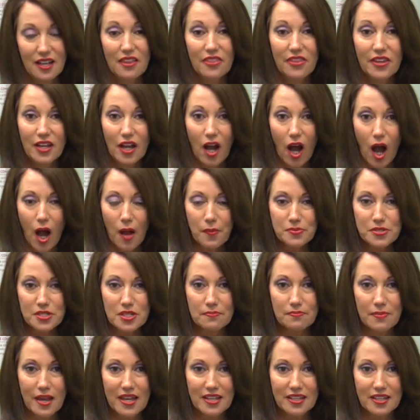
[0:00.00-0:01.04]
The
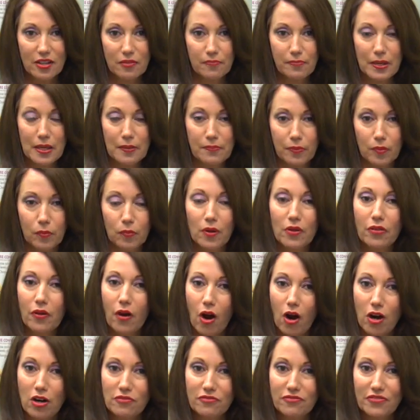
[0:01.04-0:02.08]
option may give people with
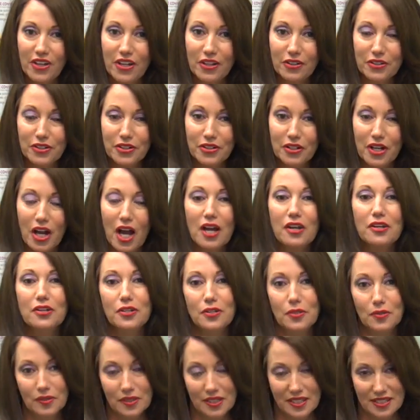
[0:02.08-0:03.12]
heart failure a
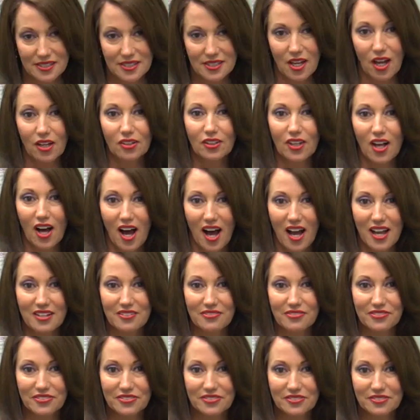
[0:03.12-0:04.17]
new lease on life